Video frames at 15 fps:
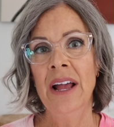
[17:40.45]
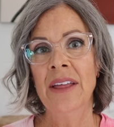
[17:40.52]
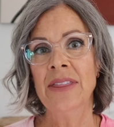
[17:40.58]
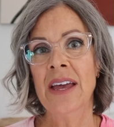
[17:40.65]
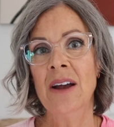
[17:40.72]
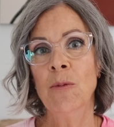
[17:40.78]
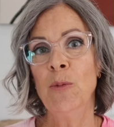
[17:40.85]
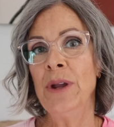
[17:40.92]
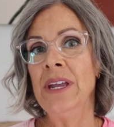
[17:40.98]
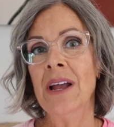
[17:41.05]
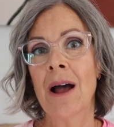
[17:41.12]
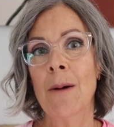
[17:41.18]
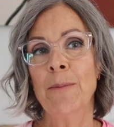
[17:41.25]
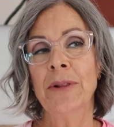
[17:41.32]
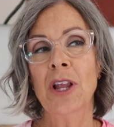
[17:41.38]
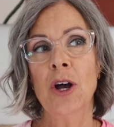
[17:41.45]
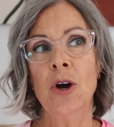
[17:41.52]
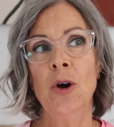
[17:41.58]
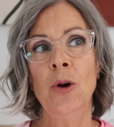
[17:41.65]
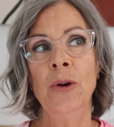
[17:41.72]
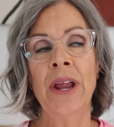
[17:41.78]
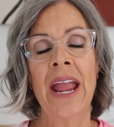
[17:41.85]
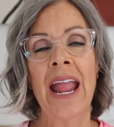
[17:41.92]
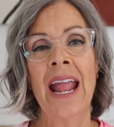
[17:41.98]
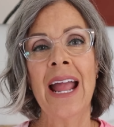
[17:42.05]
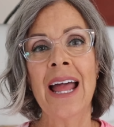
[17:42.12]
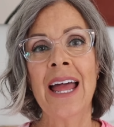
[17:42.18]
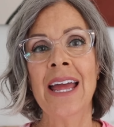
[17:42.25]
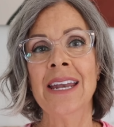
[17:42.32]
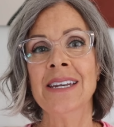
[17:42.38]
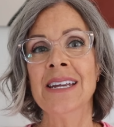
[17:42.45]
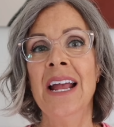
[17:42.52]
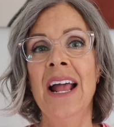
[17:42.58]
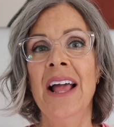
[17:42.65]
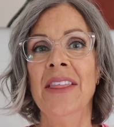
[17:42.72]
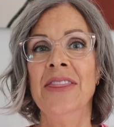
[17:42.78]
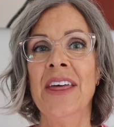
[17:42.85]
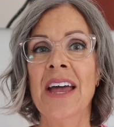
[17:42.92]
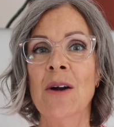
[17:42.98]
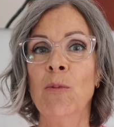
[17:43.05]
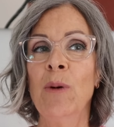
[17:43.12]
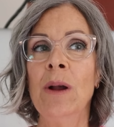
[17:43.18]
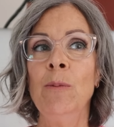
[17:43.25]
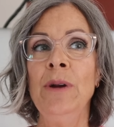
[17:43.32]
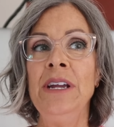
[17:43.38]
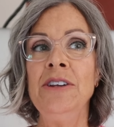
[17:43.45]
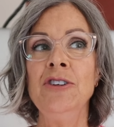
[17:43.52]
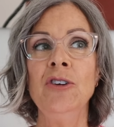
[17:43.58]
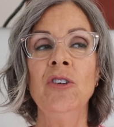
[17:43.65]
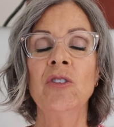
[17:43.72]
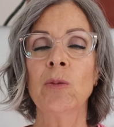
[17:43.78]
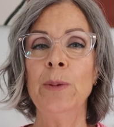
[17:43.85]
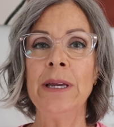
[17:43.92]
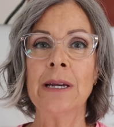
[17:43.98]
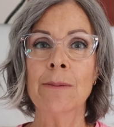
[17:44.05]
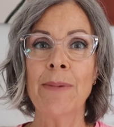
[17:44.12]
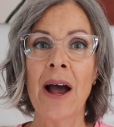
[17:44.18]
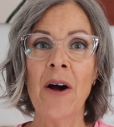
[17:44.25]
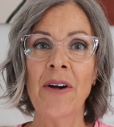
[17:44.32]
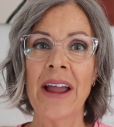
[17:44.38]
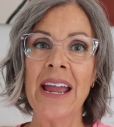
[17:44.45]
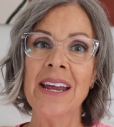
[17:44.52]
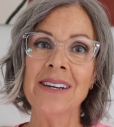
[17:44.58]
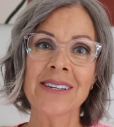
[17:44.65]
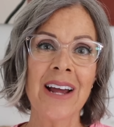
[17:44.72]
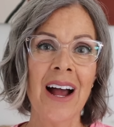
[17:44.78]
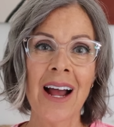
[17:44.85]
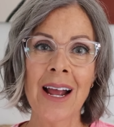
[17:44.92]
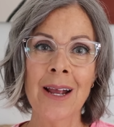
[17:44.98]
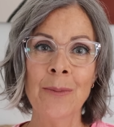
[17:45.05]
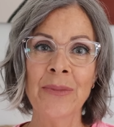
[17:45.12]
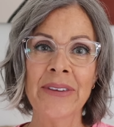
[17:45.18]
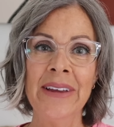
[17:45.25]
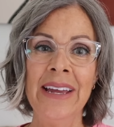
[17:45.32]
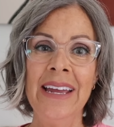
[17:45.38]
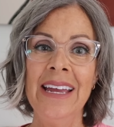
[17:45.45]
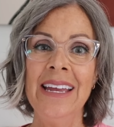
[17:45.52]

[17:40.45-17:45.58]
that we upload and that when we do speak about end times,